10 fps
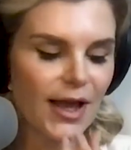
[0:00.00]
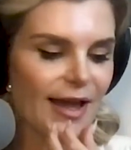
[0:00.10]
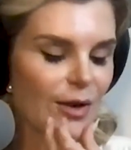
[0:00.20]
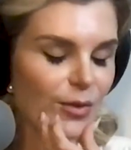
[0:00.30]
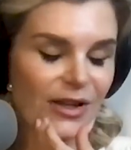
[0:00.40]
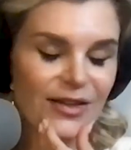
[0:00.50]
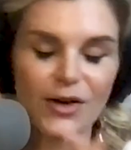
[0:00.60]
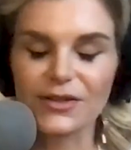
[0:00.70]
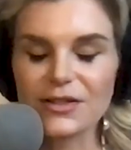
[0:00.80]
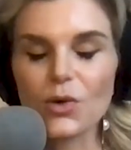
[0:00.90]
And I really
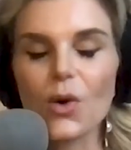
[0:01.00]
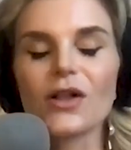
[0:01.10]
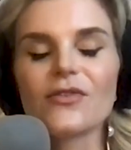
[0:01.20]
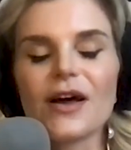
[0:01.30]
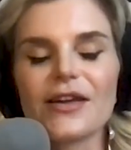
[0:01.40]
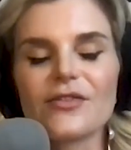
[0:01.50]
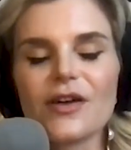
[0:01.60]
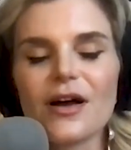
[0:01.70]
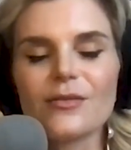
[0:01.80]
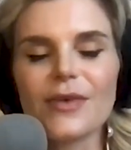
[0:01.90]
felt disqualified
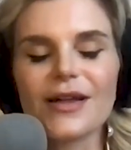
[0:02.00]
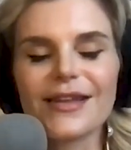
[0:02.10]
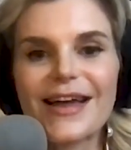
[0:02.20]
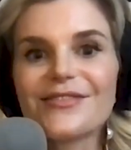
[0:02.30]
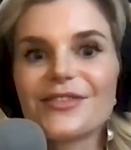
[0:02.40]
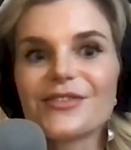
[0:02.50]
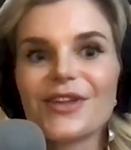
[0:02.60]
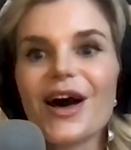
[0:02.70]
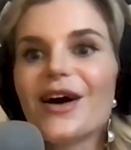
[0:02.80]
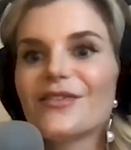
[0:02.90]
from a life of
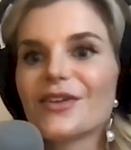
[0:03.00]
love,